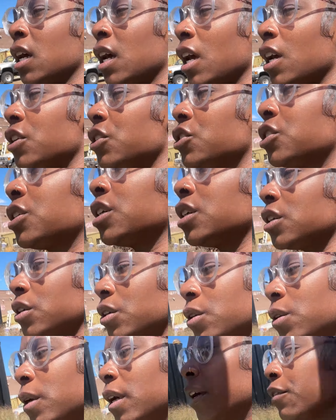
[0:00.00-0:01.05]
and
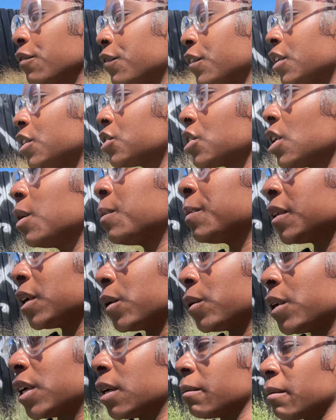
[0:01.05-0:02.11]
chill and finish
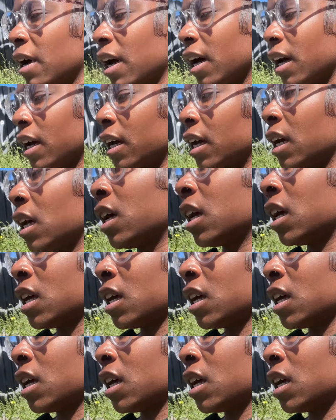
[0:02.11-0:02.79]
uploading my